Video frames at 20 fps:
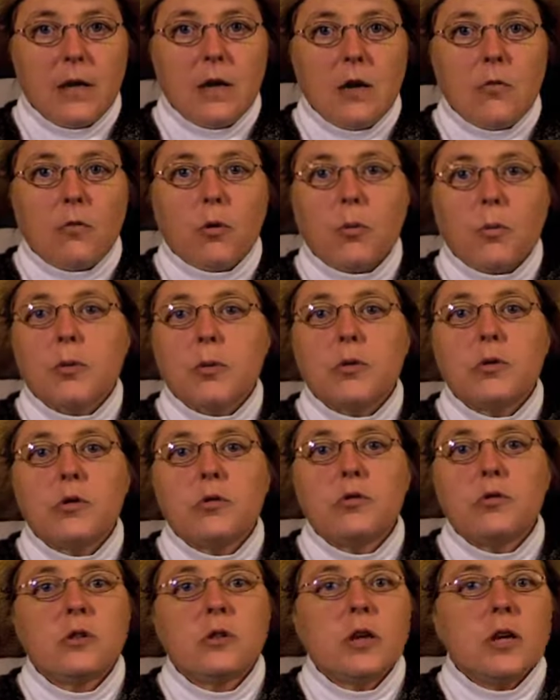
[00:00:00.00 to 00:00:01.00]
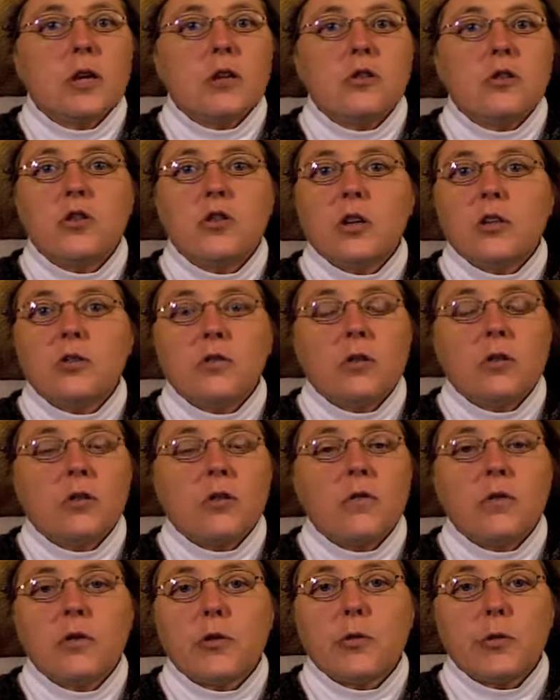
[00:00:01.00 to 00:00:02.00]
will produce just
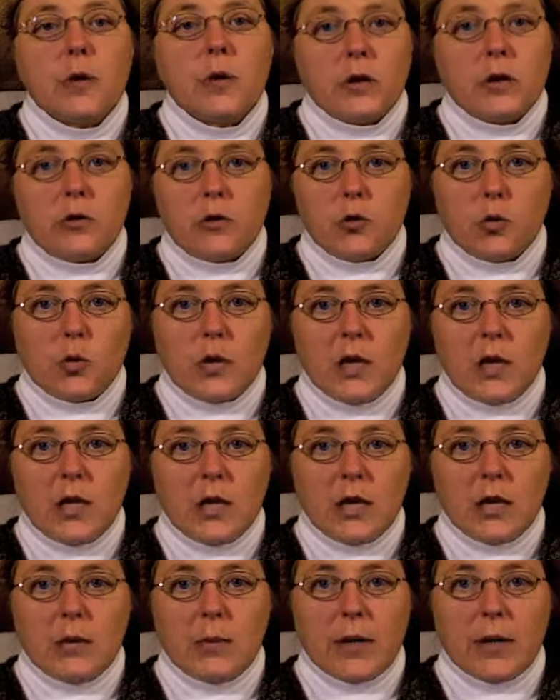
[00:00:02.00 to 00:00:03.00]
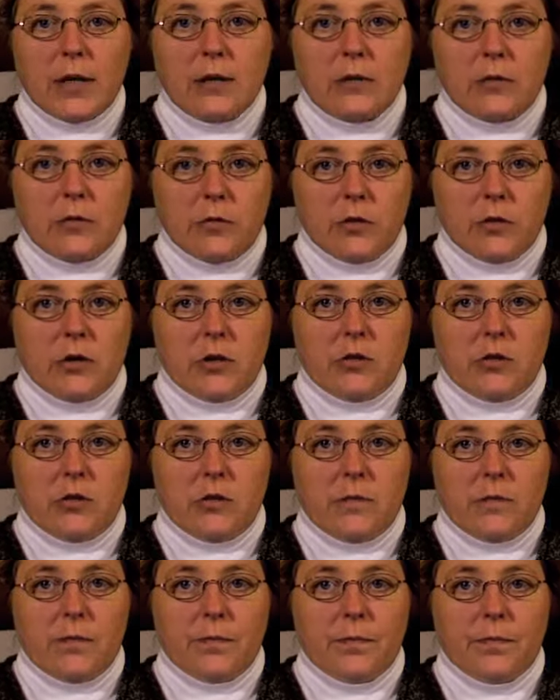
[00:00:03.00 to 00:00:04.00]
over 320 gigabytes of footage.
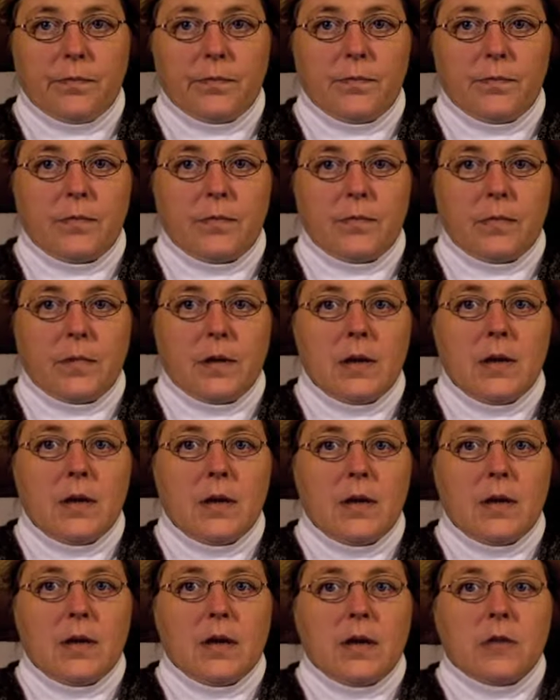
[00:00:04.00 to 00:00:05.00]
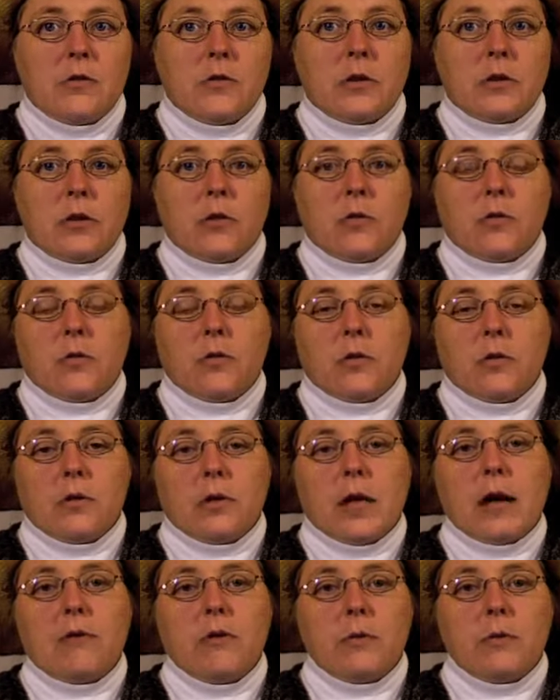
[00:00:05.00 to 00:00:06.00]
So
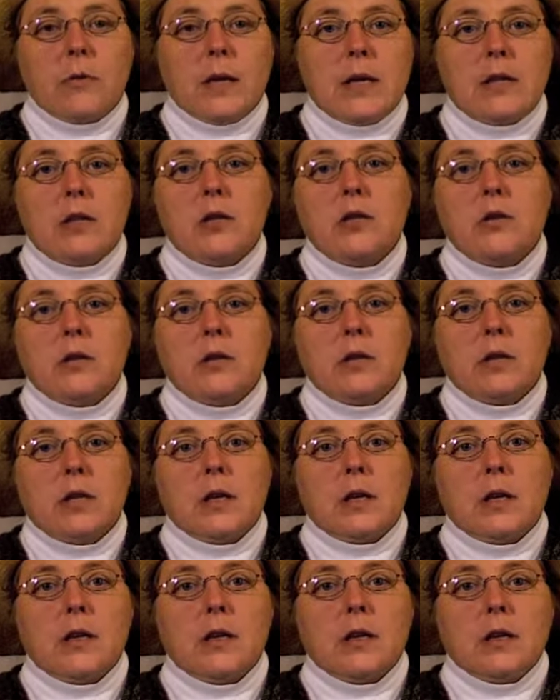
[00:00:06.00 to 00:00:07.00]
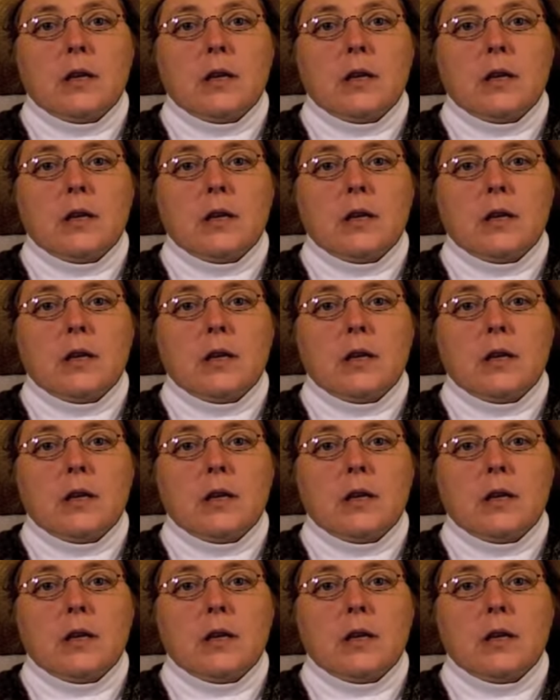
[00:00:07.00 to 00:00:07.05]
that would mean that